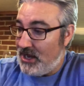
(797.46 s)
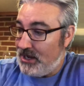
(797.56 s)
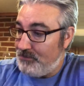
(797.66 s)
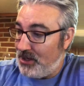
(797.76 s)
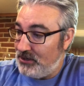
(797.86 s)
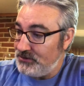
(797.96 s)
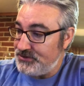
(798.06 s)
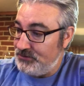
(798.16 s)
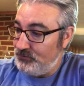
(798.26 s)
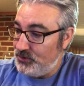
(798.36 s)
bogs
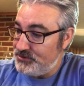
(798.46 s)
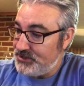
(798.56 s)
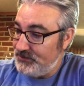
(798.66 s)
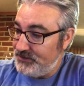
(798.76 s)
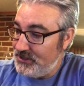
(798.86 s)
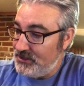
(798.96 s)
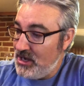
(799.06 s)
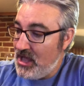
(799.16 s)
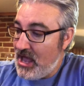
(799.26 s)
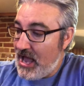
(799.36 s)
and woods out there.
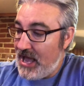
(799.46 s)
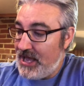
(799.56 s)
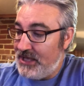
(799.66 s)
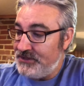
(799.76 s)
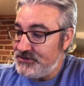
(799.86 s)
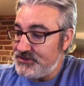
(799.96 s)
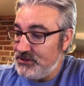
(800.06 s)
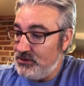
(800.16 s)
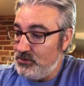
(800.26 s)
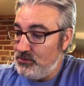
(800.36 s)
And
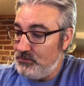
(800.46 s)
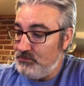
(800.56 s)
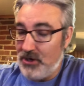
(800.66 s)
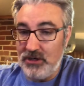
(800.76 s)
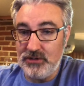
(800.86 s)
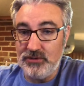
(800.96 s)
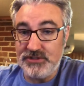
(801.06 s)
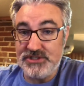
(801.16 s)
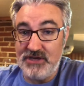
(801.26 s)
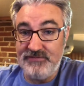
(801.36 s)
so bog oak
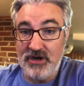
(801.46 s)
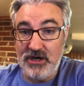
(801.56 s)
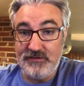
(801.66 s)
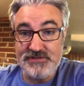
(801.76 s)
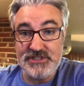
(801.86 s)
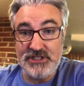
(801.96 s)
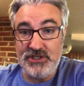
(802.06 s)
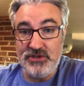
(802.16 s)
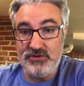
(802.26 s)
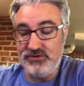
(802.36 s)
is often harvested
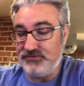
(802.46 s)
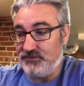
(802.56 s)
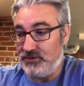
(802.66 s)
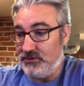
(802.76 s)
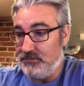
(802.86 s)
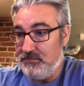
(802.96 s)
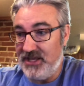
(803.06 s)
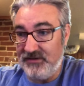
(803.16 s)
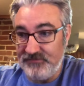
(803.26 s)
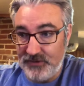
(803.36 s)
and used for
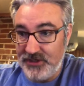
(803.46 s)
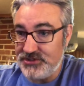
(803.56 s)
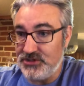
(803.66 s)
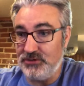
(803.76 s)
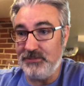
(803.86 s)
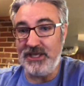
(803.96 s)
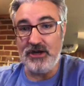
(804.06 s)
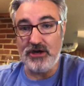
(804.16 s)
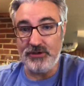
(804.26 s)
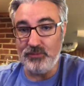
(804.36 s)
making furniture, making
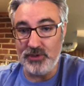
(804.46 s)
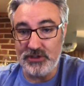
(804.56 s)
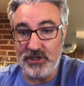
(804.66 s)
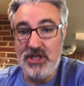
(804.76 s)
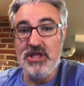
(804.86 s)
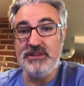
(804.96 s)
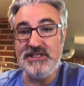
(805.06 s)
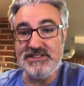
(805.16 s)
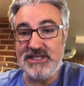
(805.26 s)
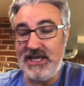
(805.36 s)
artwork.
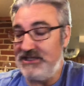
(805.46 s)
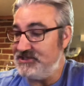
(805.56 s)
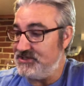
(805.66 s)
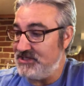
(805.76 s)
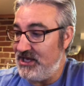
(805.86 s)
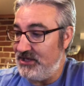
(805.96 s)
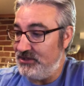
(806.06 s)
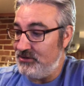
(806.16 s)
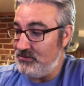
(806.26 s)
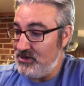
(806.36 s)
These guys decided,
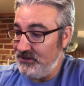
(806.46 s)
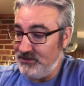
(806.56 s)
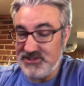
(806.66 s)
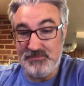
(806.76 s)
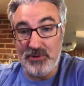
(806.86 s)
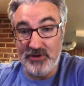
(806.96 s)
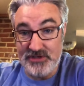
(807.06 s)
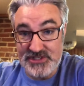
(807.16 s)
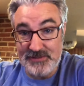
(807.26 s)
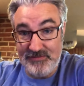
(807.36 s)
you know what, let's burn
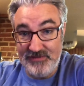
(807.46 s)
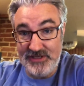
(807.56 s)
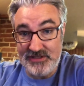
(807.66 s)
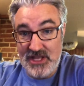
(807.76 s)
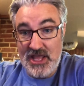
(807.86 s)
some of it.